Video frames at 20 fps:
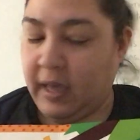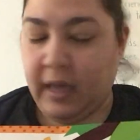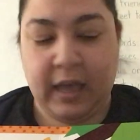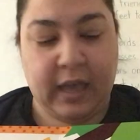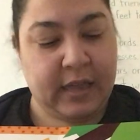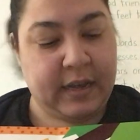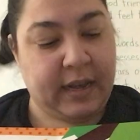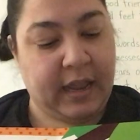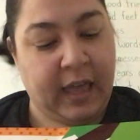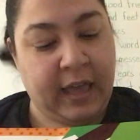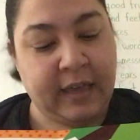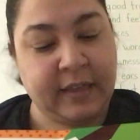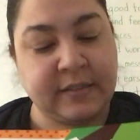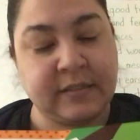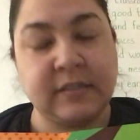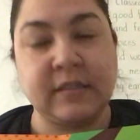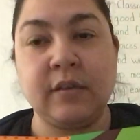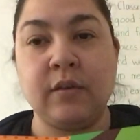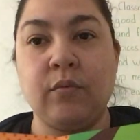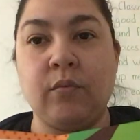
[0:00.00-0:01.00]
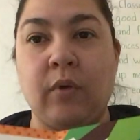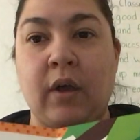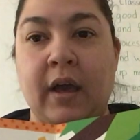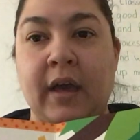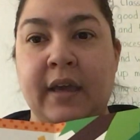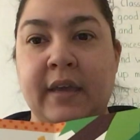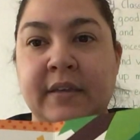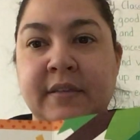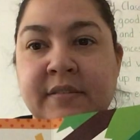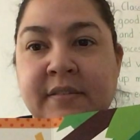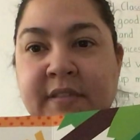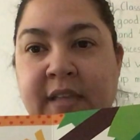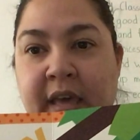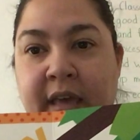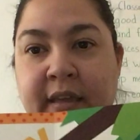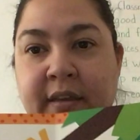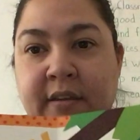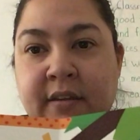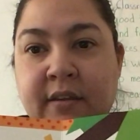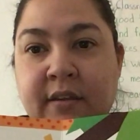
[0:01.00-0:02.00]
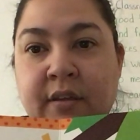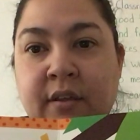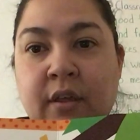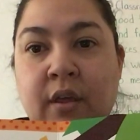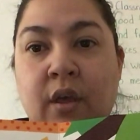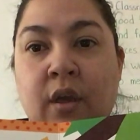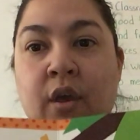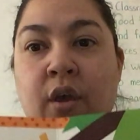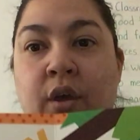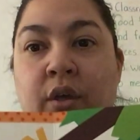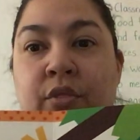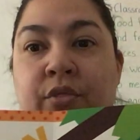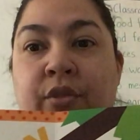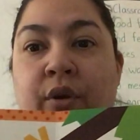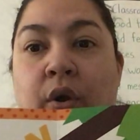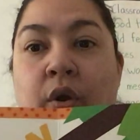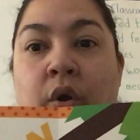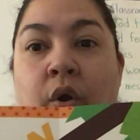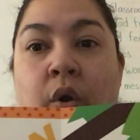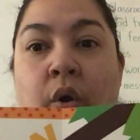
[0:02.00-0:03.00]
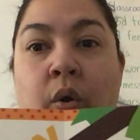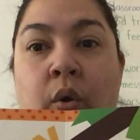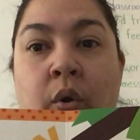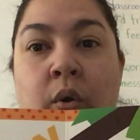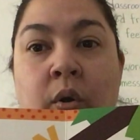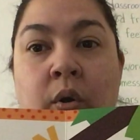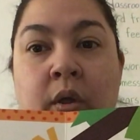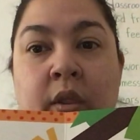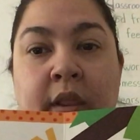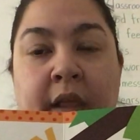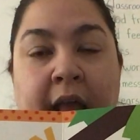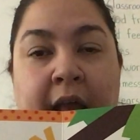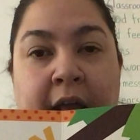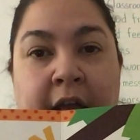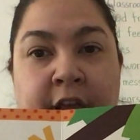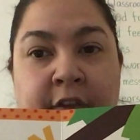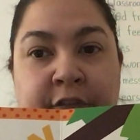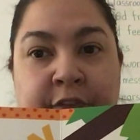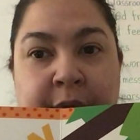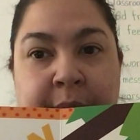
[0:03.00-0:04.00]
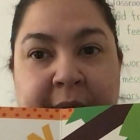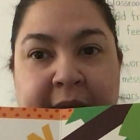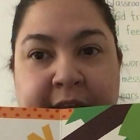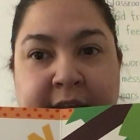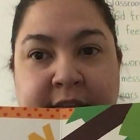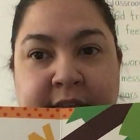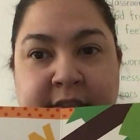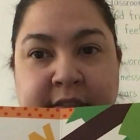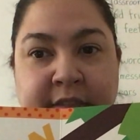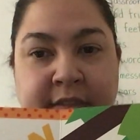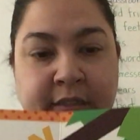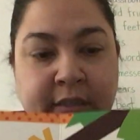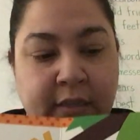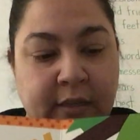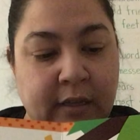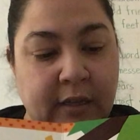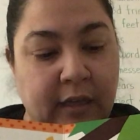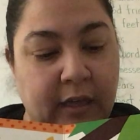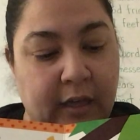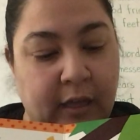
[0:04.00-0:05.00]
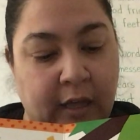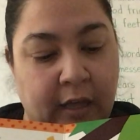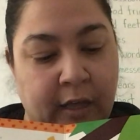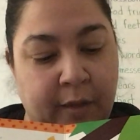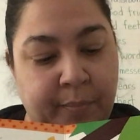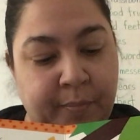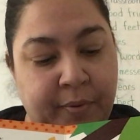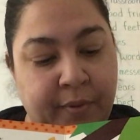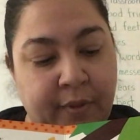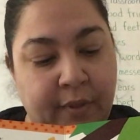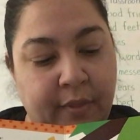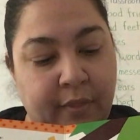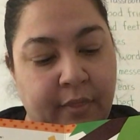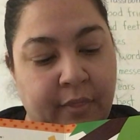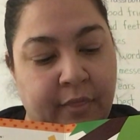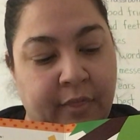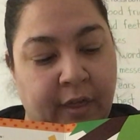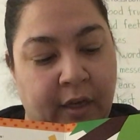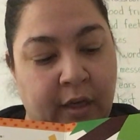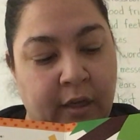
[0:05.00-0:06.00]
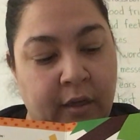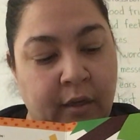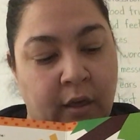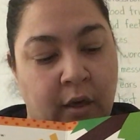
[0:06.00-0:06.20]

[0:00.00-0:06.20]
and X, Y, Z. The whole alphabet up the,